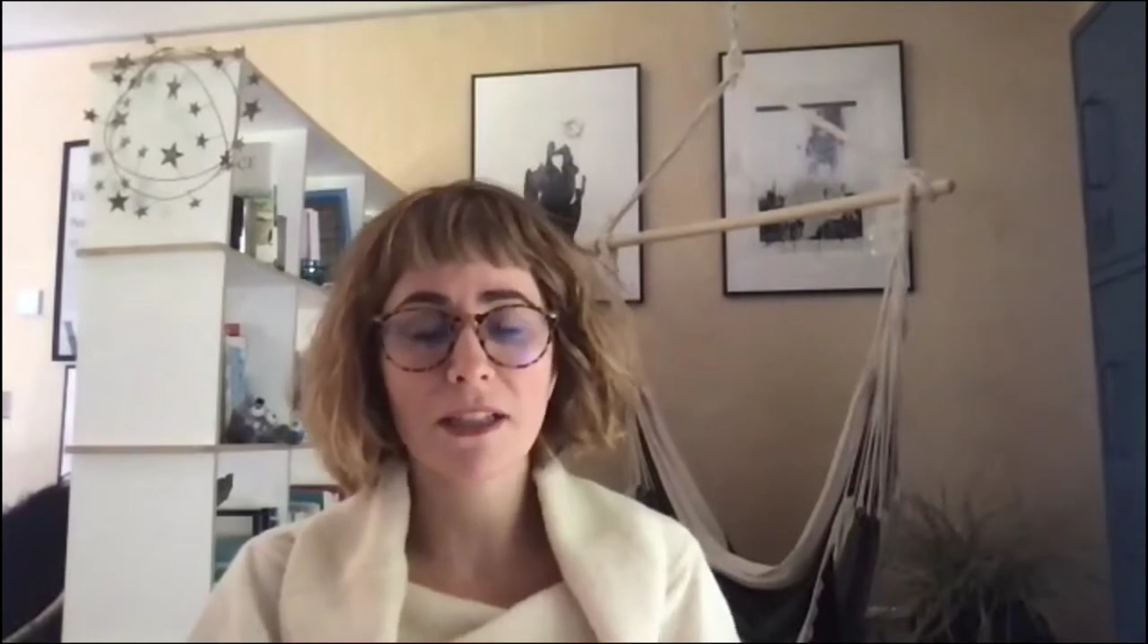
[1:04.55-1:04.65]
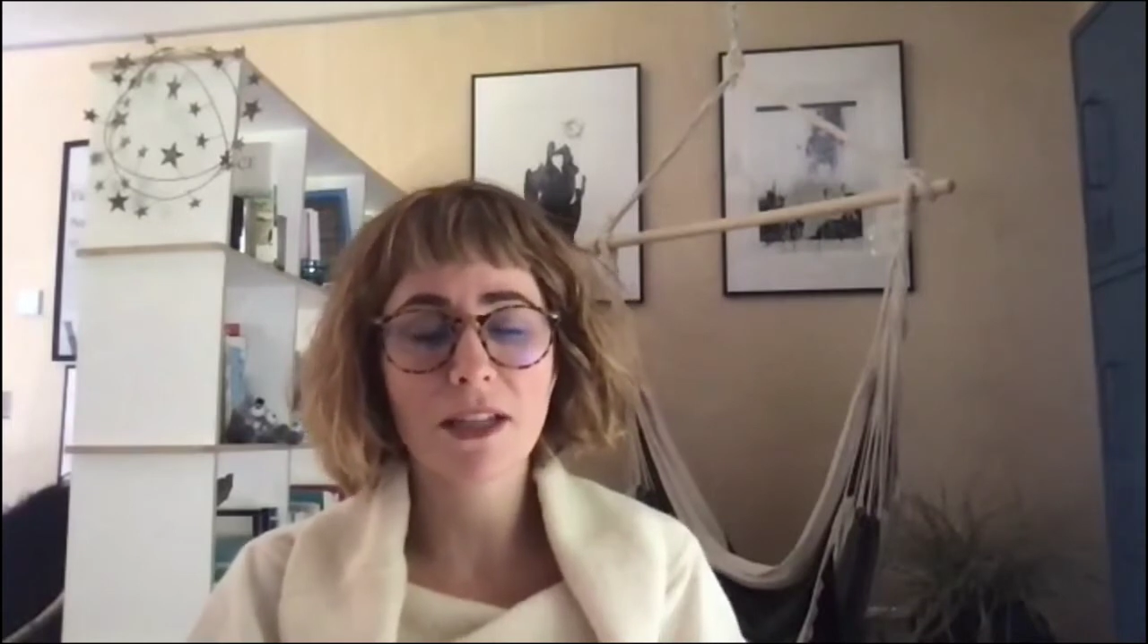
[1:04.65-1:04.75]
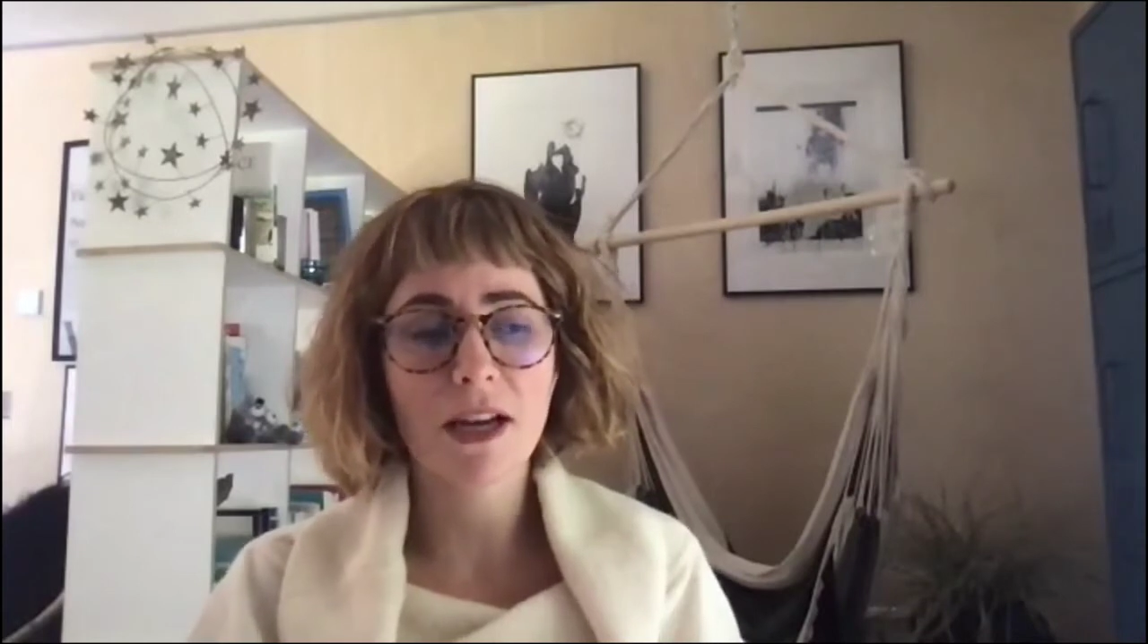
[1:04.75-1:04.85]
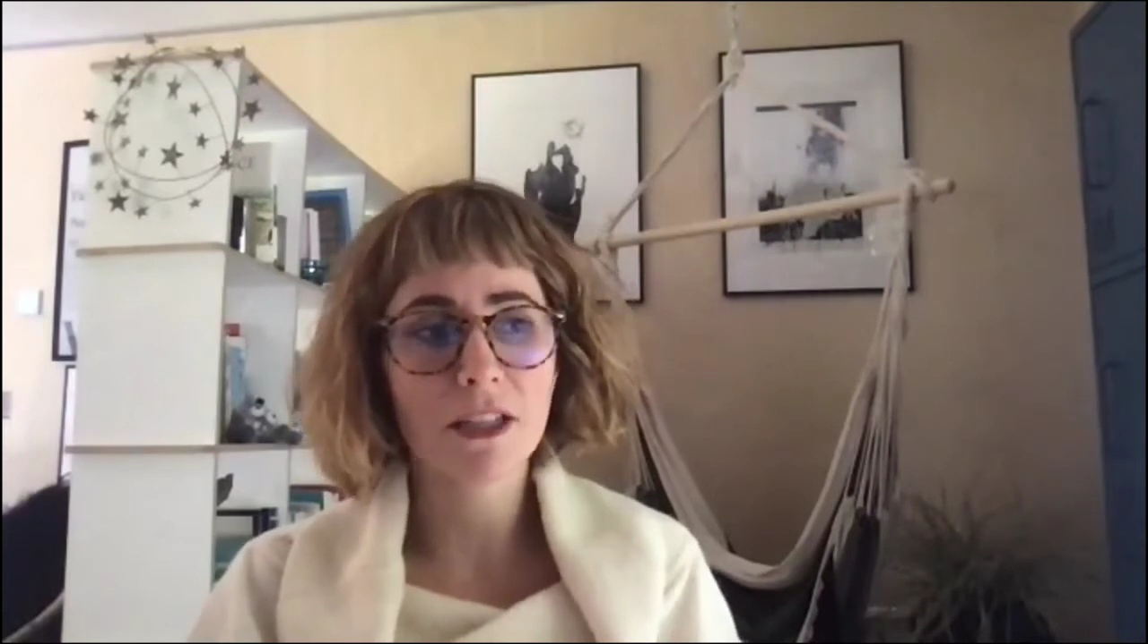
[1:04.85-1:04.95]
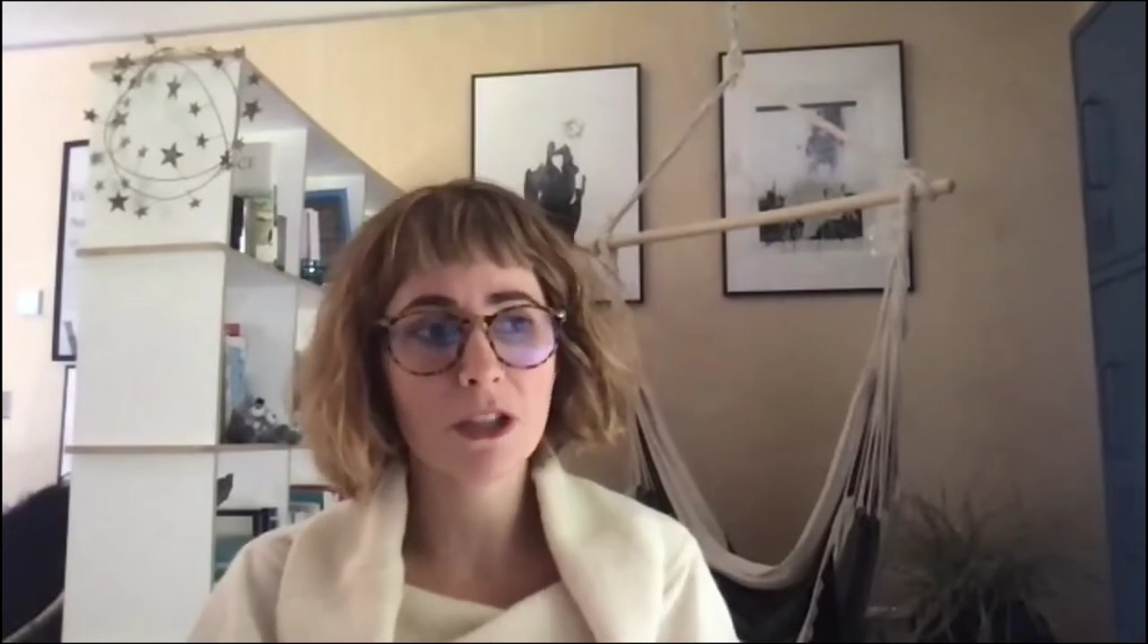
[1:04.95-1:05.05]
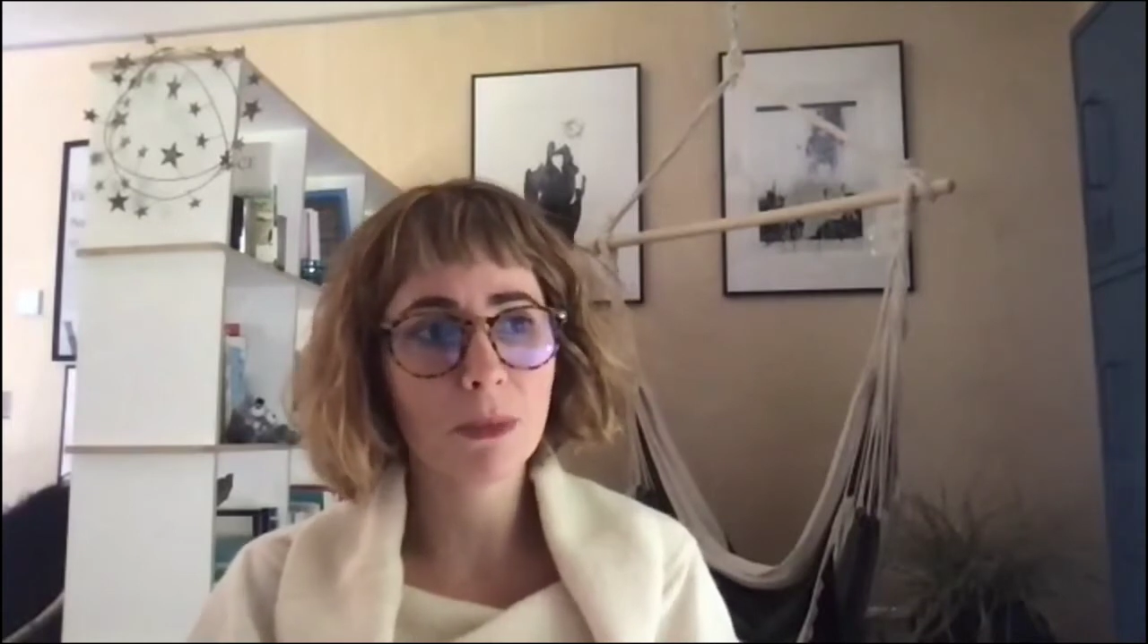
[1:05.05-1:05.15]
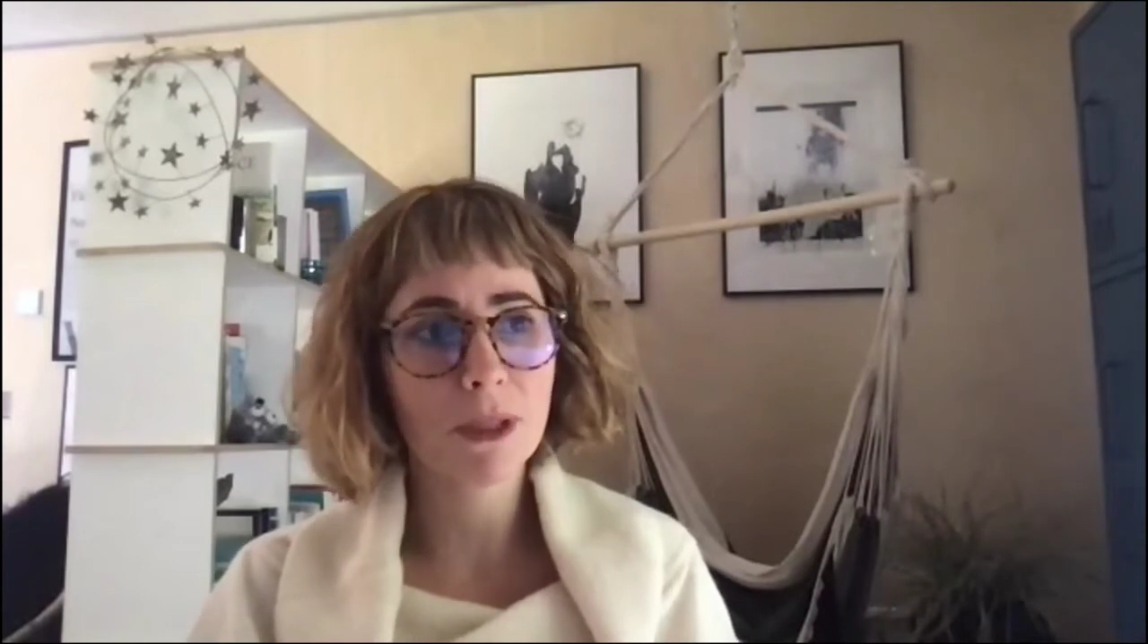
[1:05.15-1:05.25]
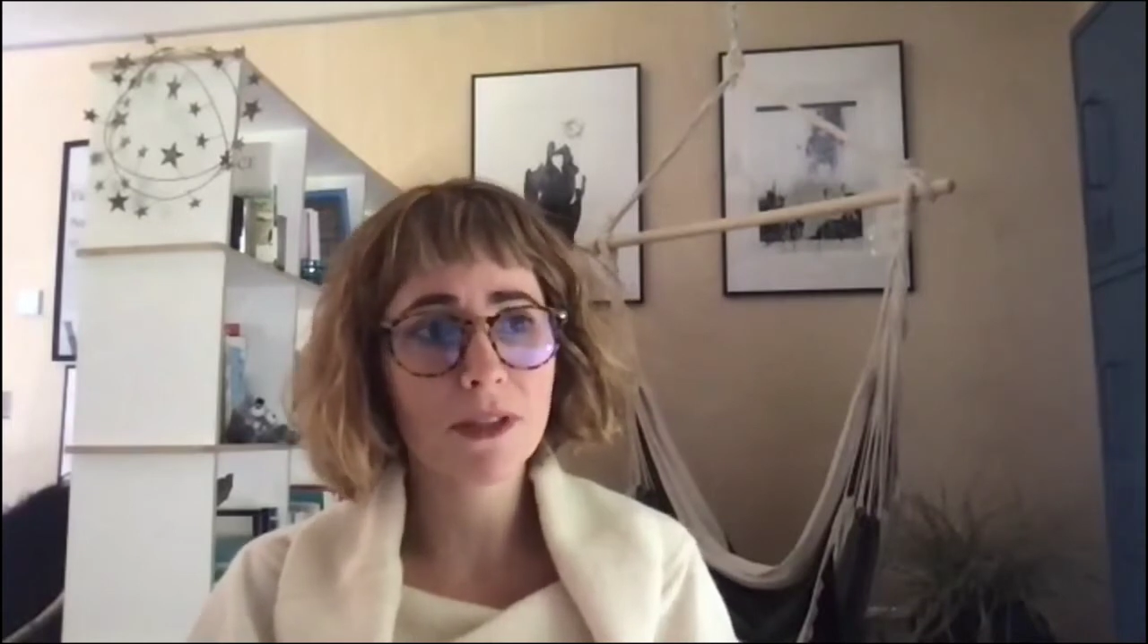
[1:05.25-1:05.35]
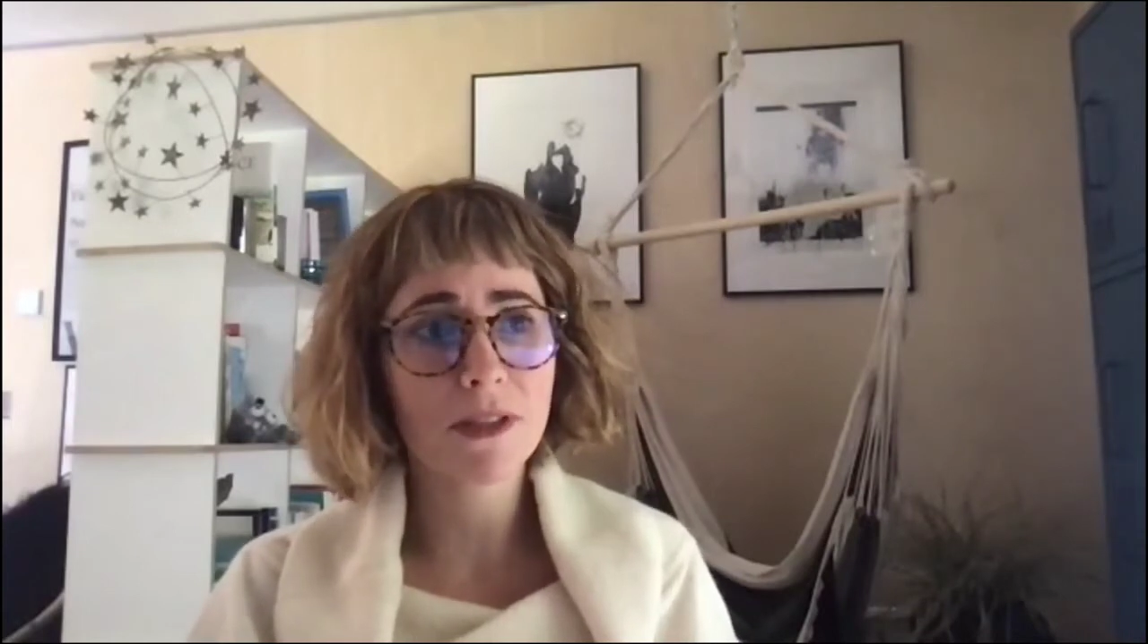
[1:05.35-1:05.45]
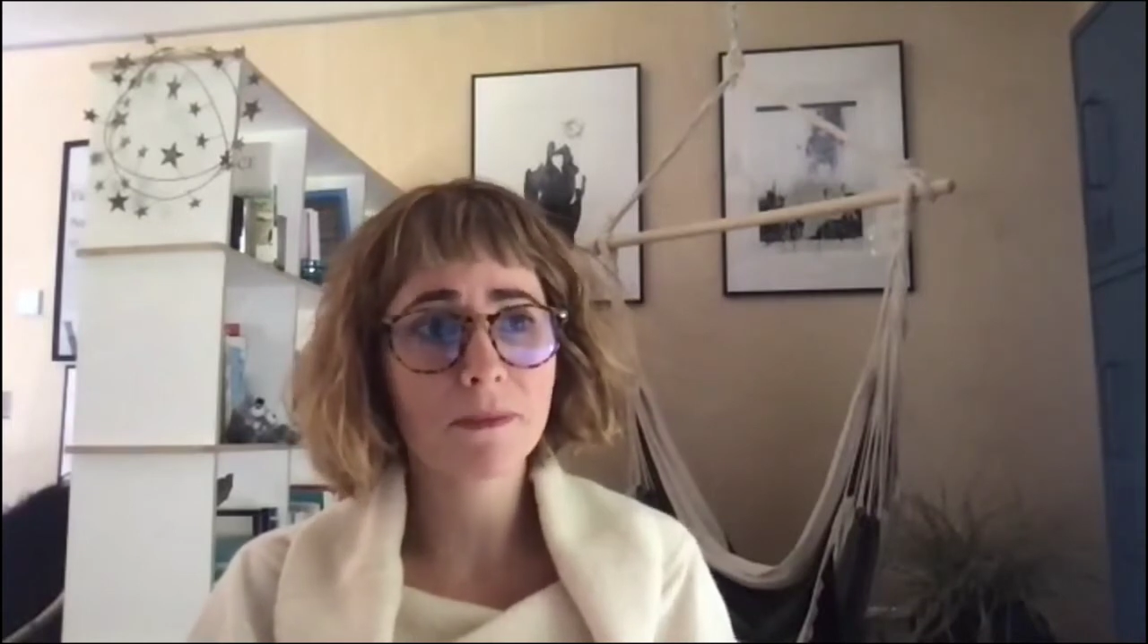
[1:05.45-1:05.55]

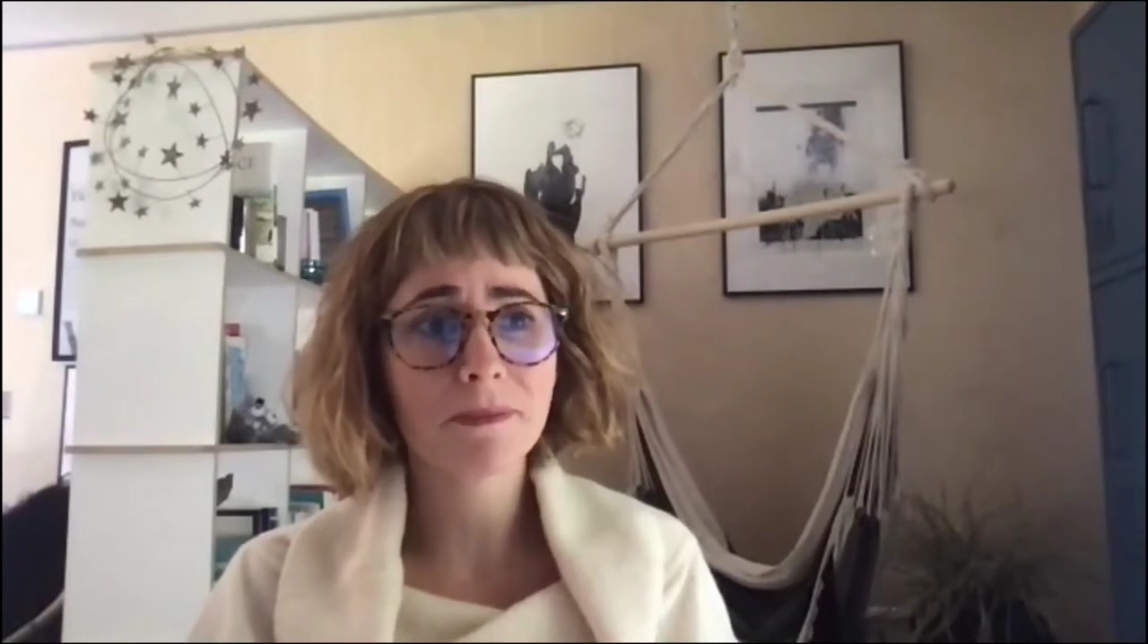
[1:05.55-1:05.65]
attachment.